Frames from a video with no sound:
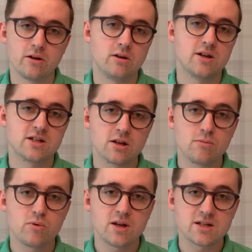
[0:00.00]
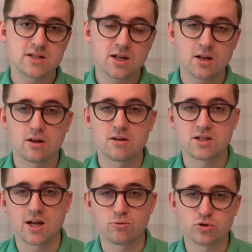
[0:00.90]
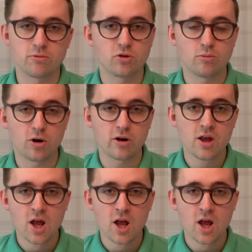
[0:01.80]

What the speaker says: and he's going to be sticking at the same trip tomorrow.